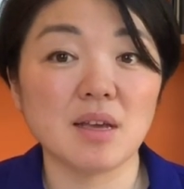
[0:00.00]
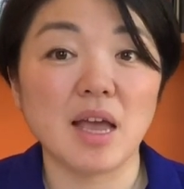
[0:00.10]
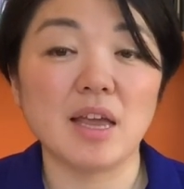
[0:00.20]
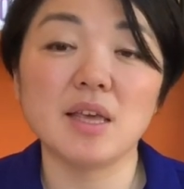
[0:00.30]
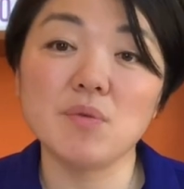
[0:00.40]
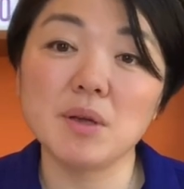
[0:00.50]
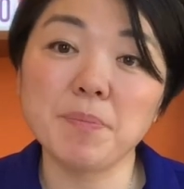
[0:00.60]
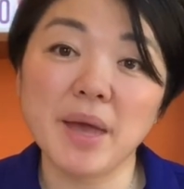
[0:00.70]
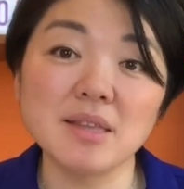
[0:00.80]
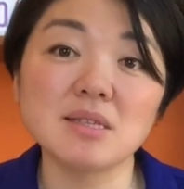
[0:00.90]
And he
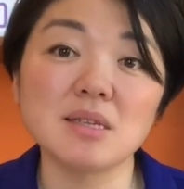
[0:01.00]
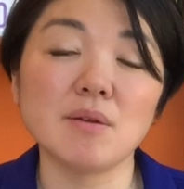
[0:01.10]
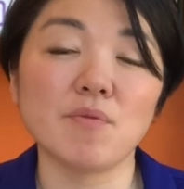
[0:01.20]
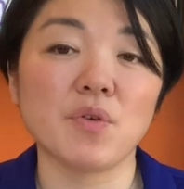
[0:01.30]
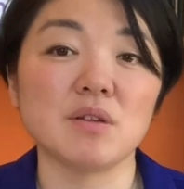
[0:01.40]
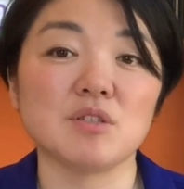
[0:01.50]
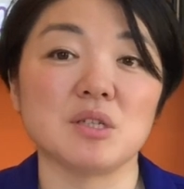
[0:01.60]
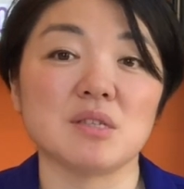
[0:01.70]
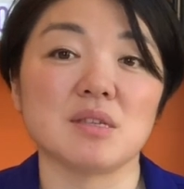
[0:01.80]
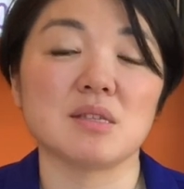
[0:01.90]
repented in front of
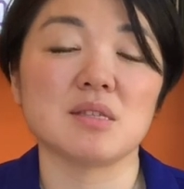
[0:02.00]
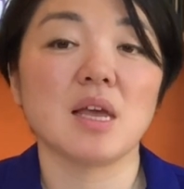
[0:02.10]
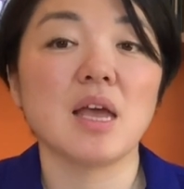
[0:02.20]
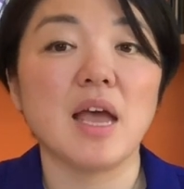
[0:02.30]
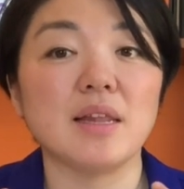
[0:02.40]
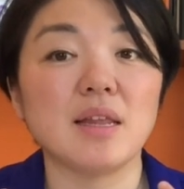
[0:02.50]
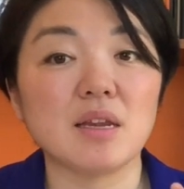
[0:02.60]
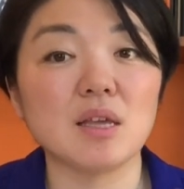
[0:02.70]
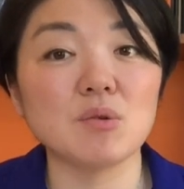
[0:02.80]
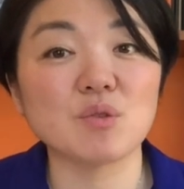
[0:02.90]
Jesus and then
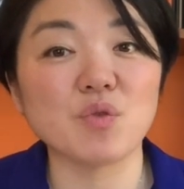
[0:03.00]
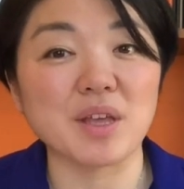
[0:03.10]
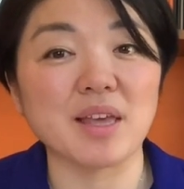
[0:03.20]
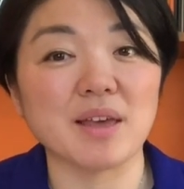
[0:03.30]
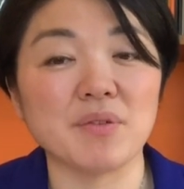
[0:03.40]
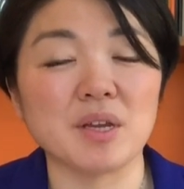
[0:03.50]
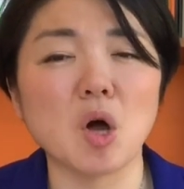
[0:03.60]
he was forgiven.